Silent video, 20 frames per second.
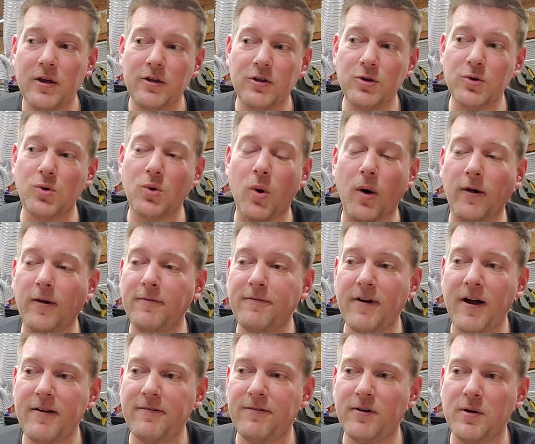you
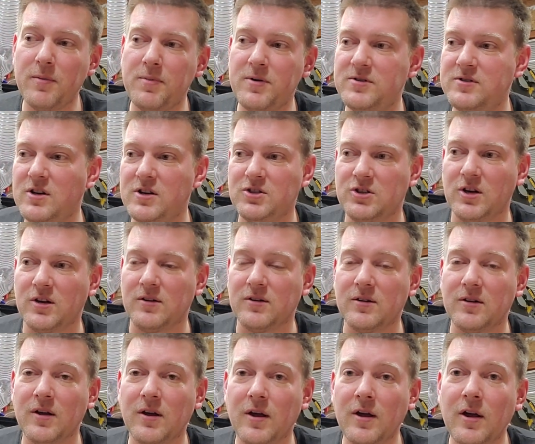qualify for a position
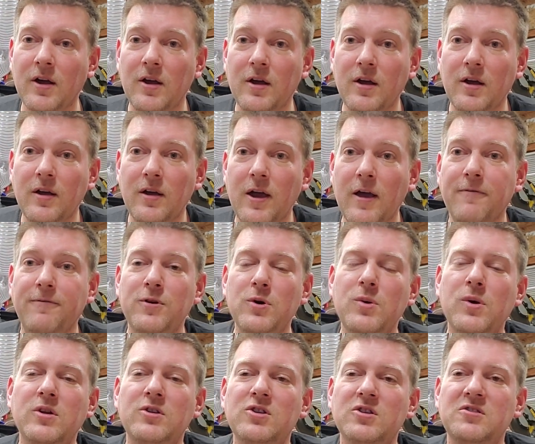if you
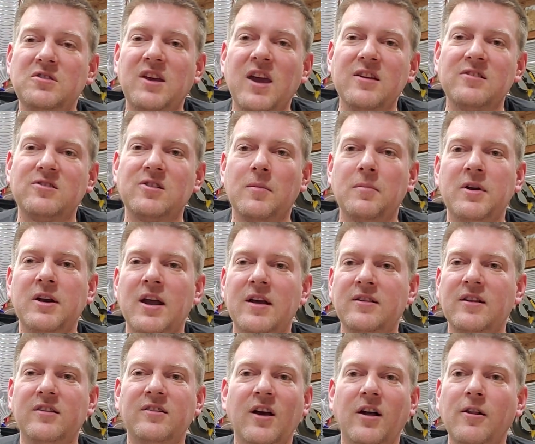can just get somebody on
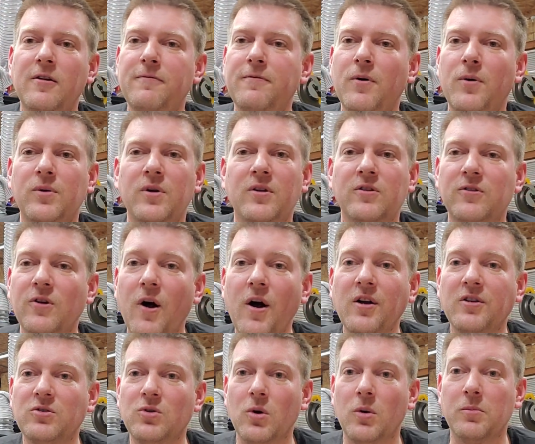the telephone and
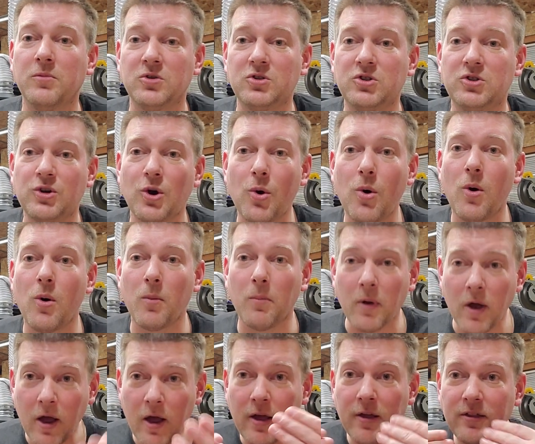talk to them and show them
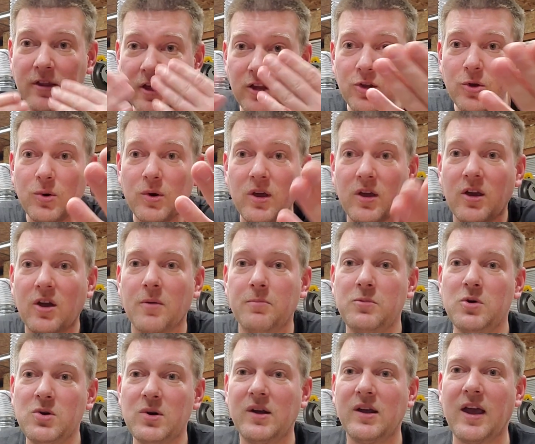that you can
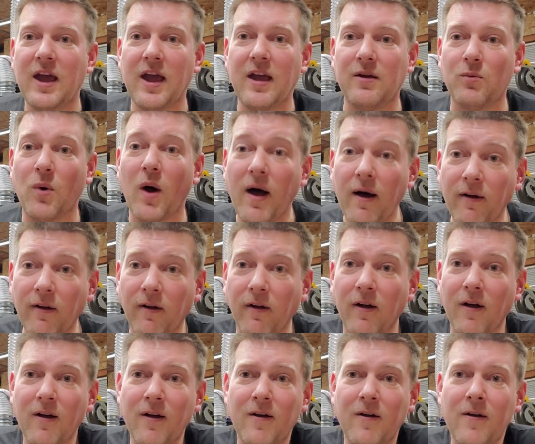communicate well
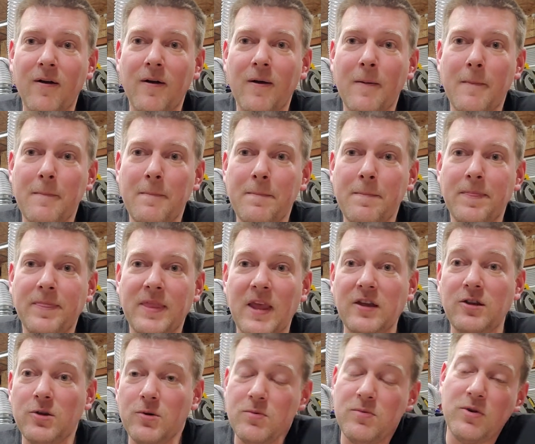
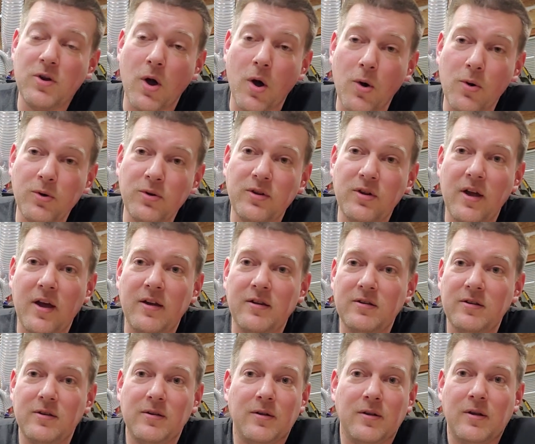that you know yet
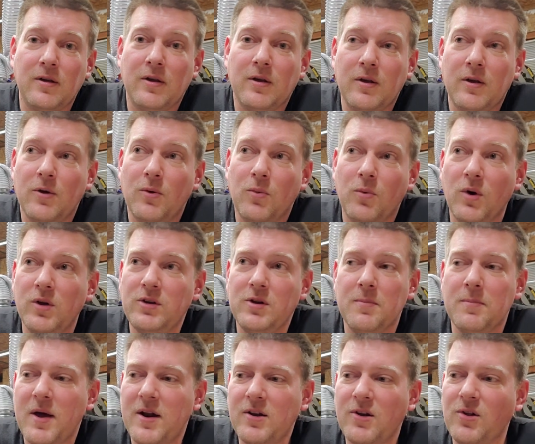what your
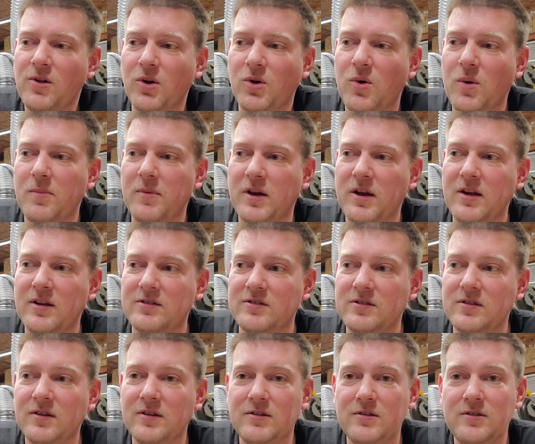medical equipment is
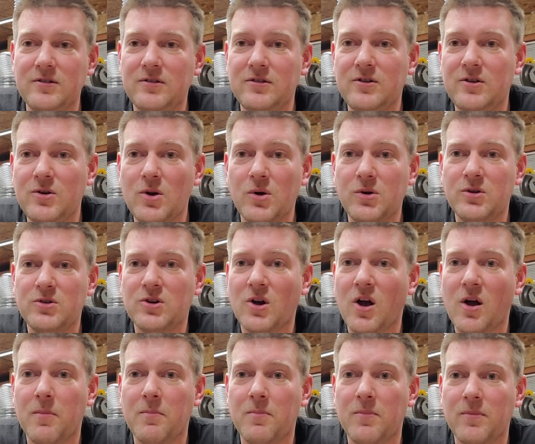and you know your
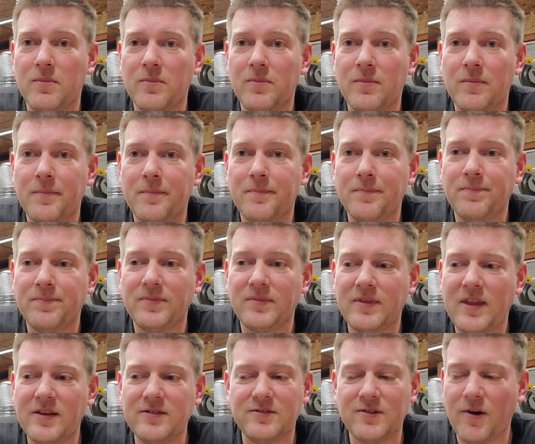job
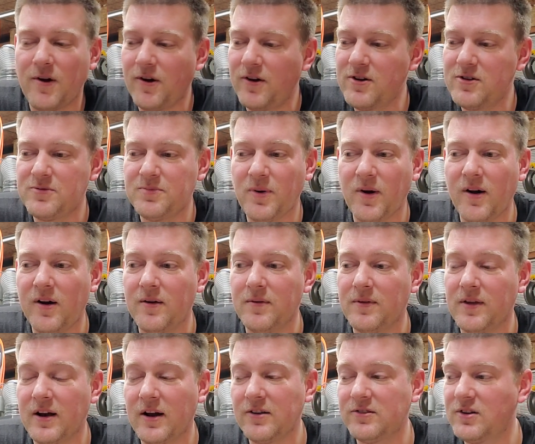that's the hardest part
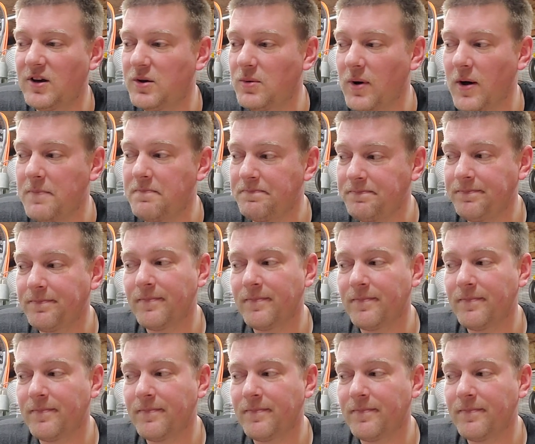and i'll tell you what